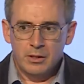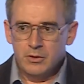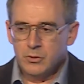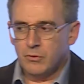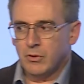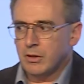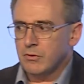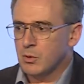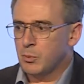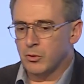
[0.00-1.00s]
So if you've
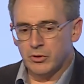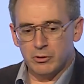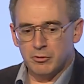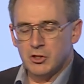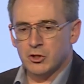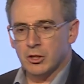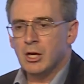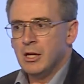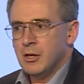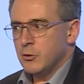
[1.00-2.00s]
given the poor creature
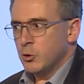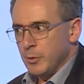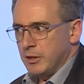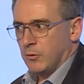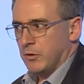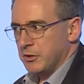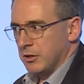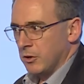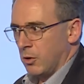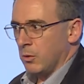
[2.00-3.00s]
too many
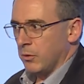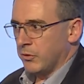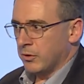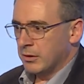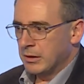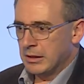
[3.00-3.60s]
conflicting goals,